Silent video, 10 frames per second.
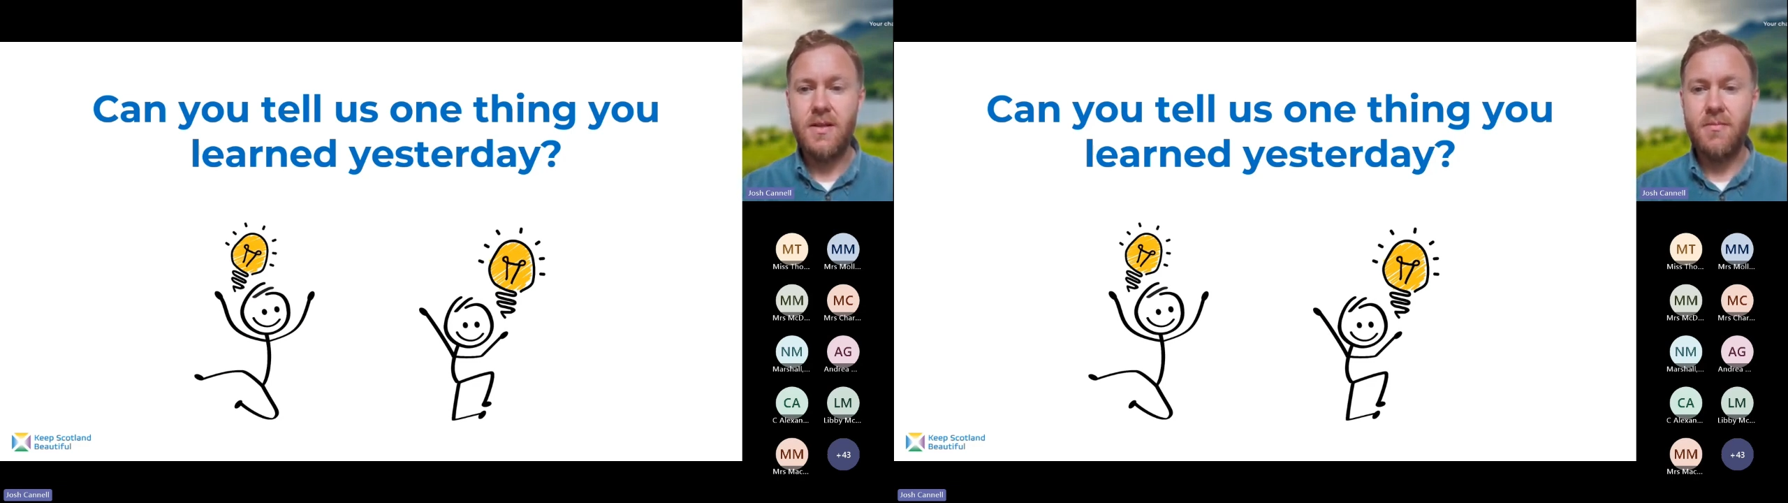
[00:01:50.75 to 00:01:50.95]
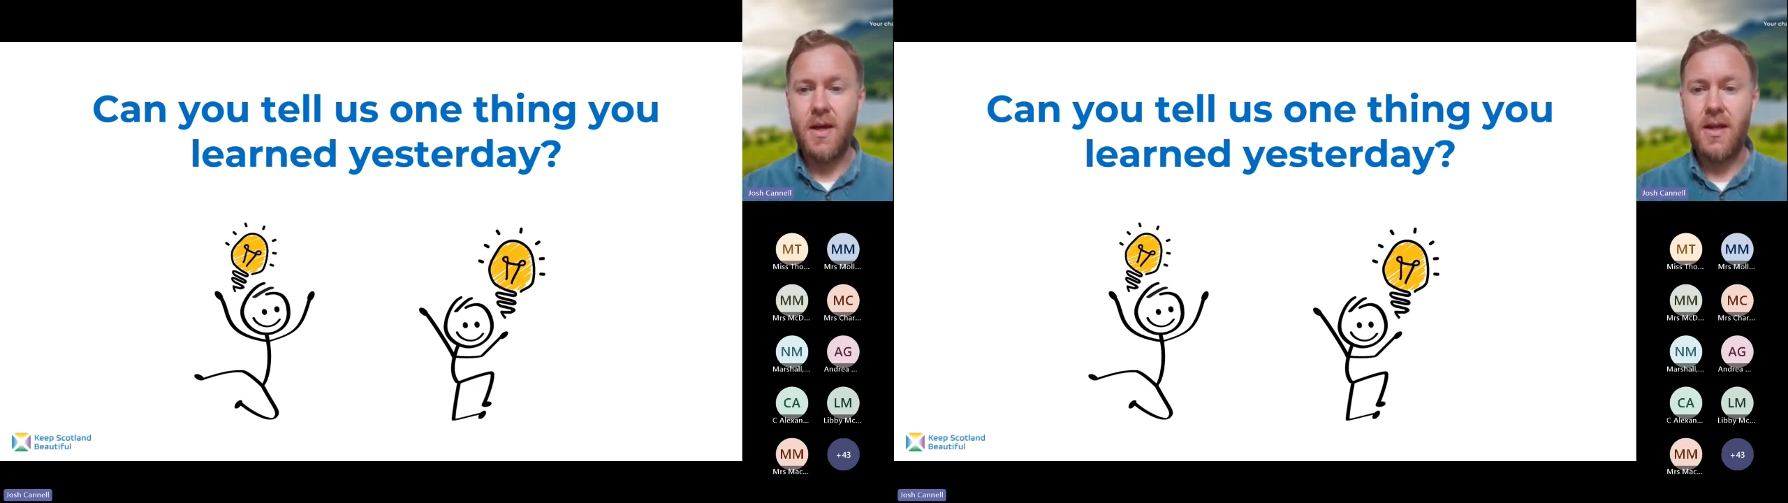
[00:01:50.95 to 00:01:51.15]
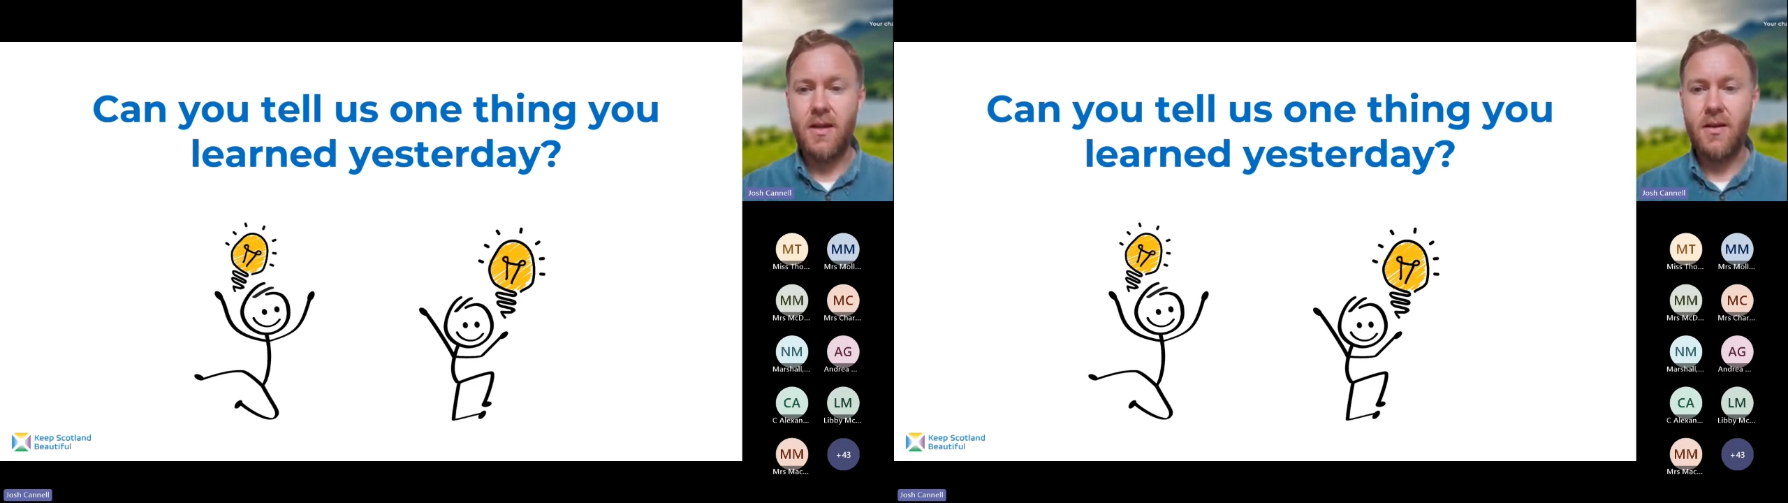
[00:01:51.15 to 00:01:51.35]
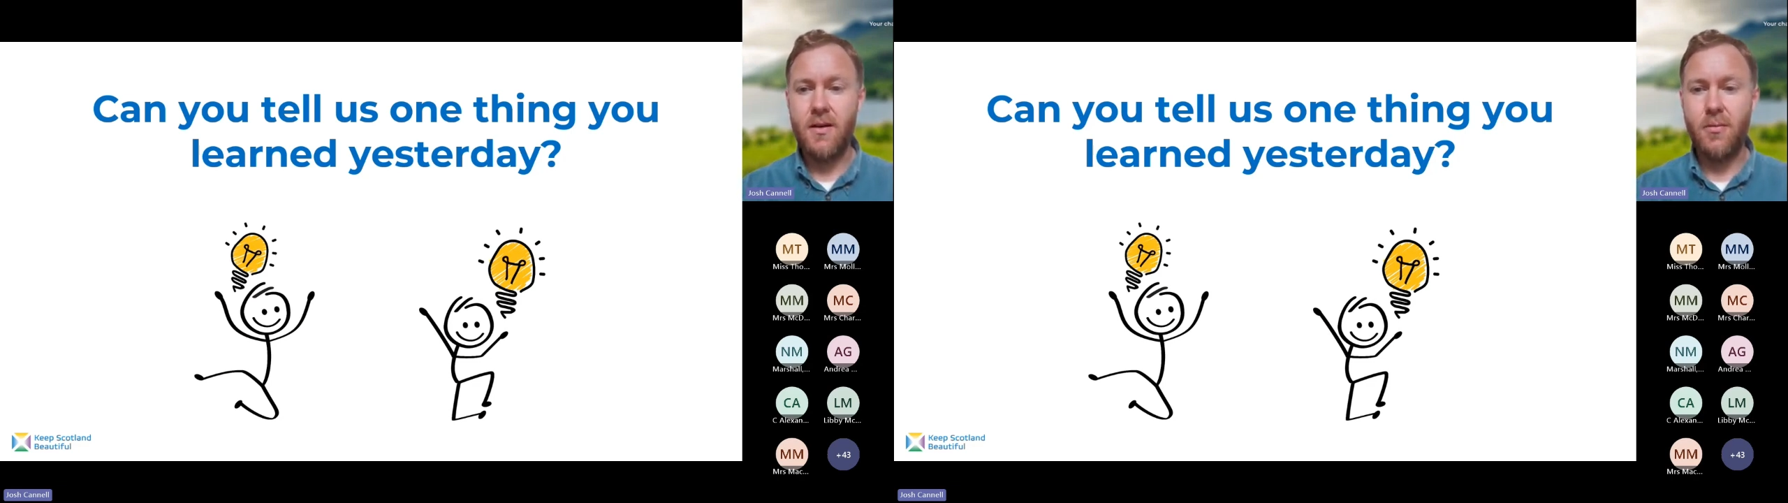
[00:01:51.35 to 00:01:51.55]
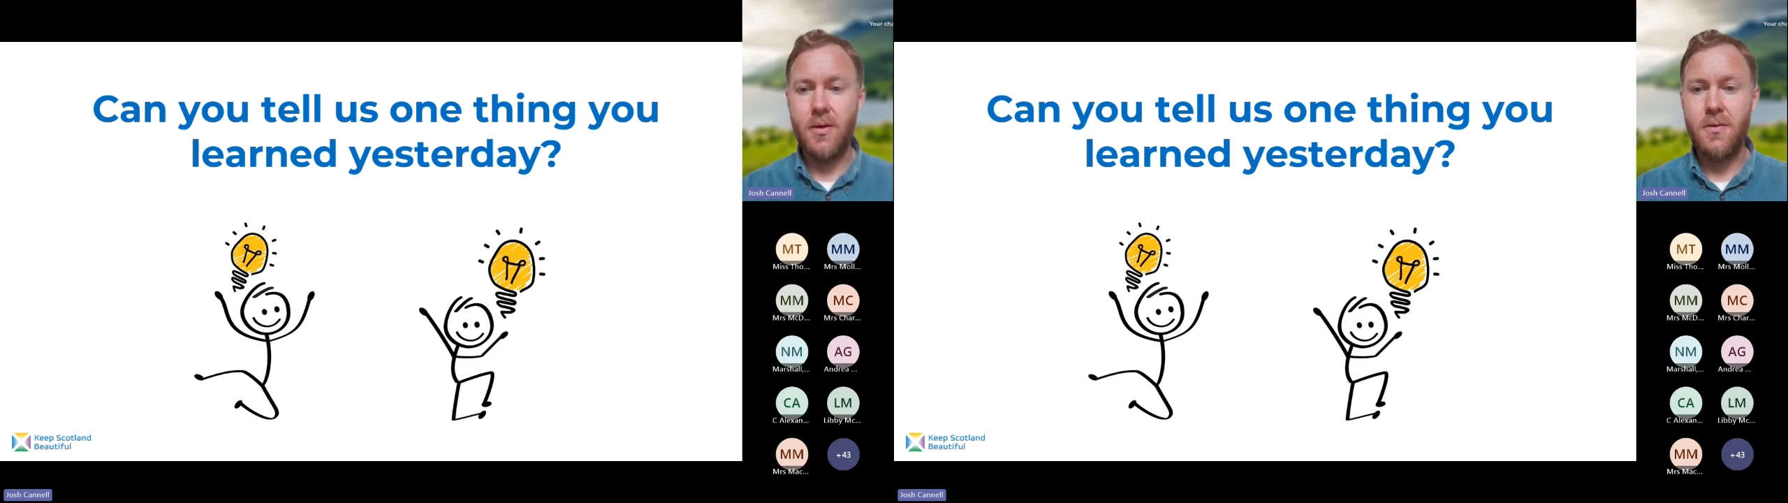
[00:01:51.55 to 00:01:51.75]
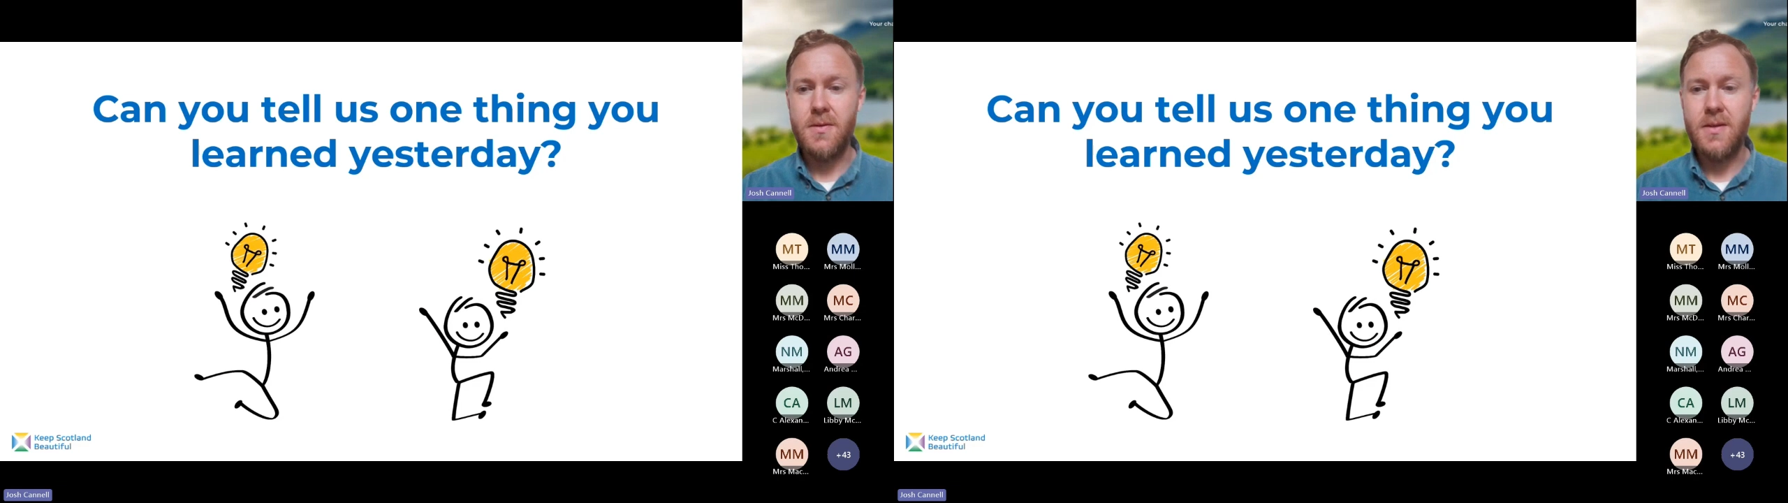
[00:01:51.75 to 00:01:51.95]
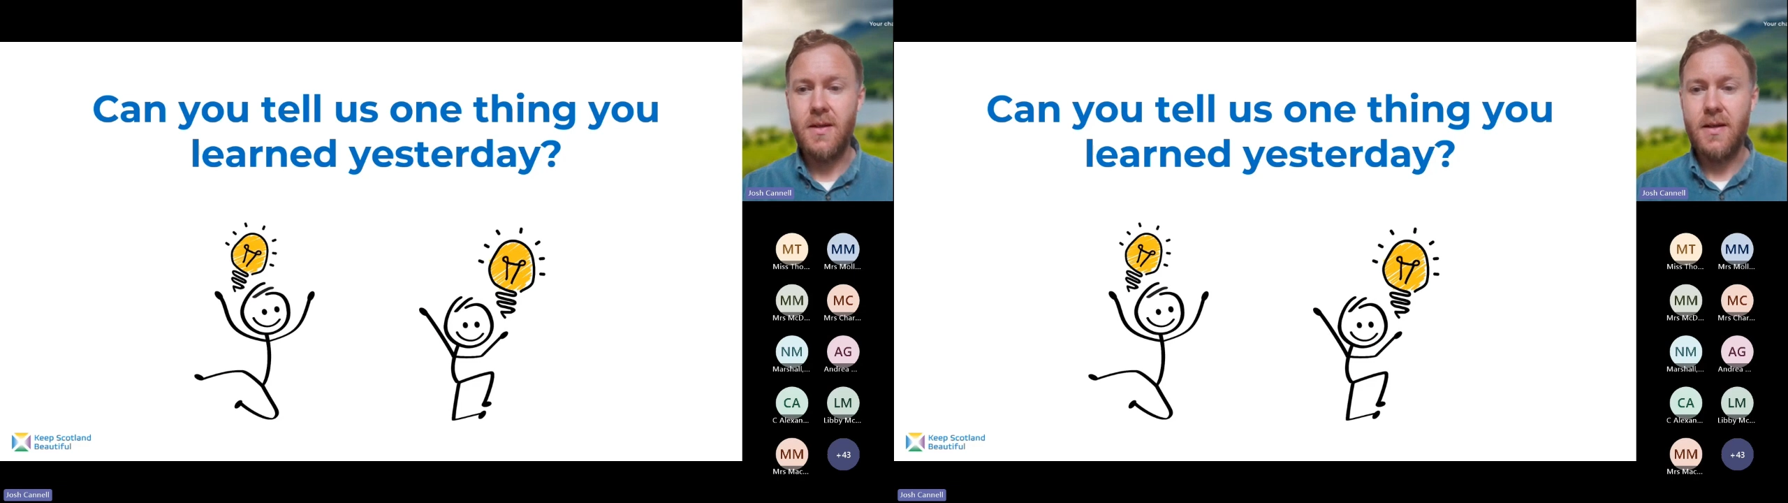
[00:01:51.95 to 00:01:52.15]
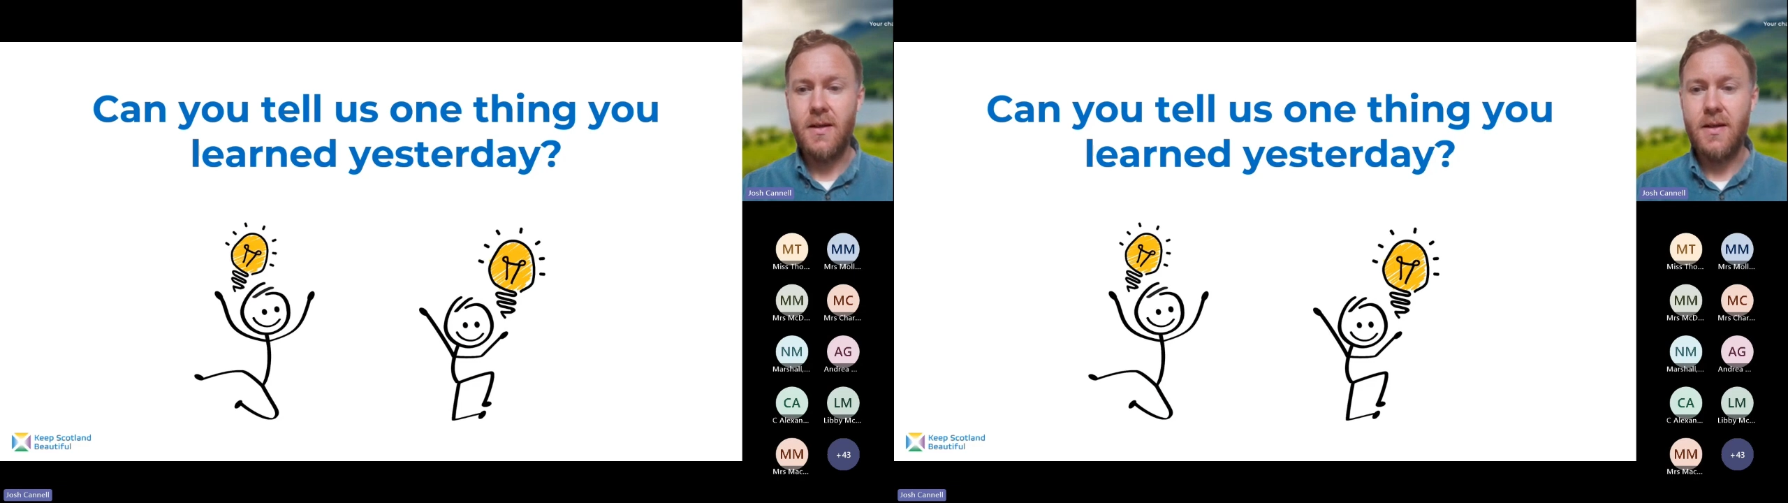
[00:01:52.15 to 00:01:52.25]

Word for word: to make our world